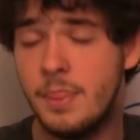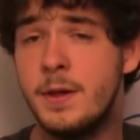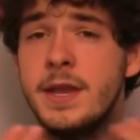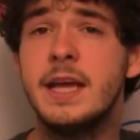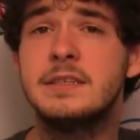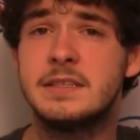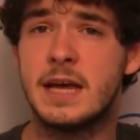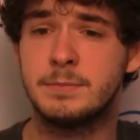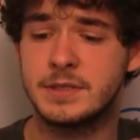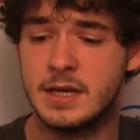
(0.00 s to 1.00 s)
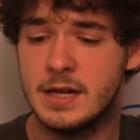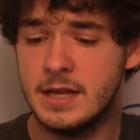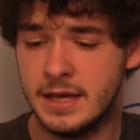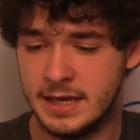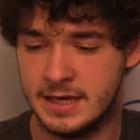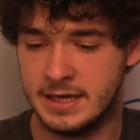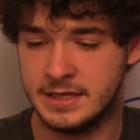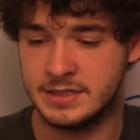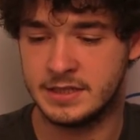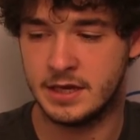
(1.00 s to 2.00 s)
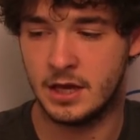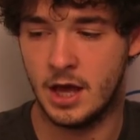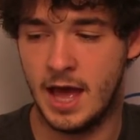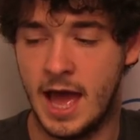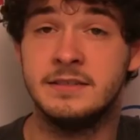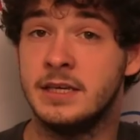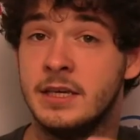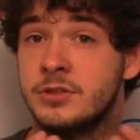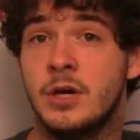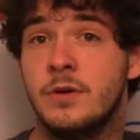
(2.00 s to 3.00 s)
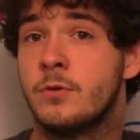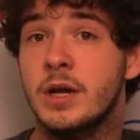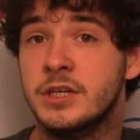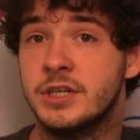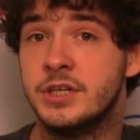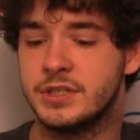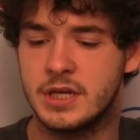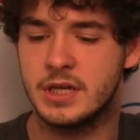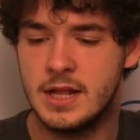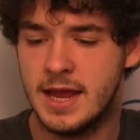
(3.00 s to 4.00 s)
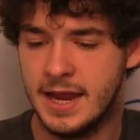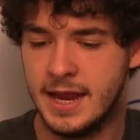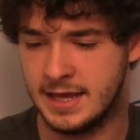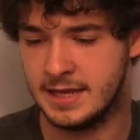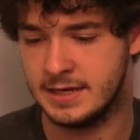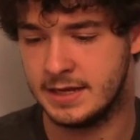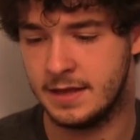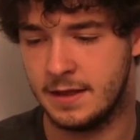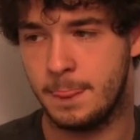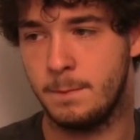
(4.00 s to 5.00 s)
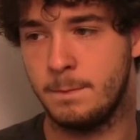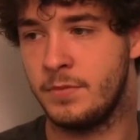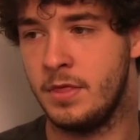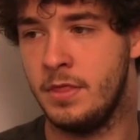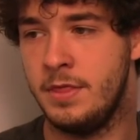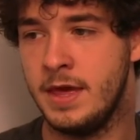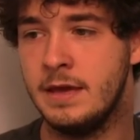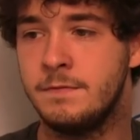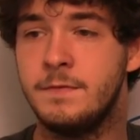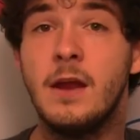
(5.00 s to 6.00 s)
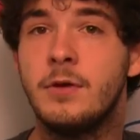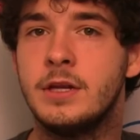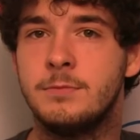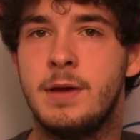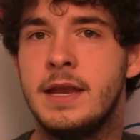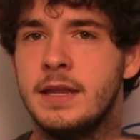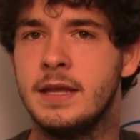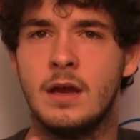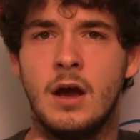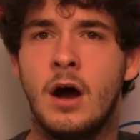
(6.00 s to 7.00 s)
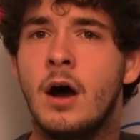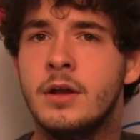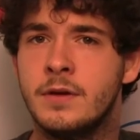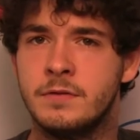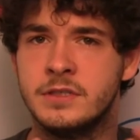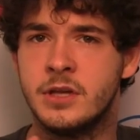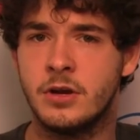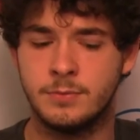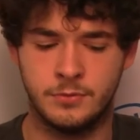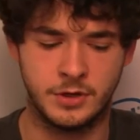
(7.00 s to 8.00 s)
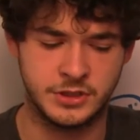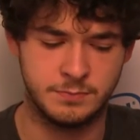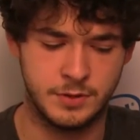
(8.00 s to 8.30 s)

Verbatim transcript: The next steps is asking yourself questions, and they vary depending on different starting points.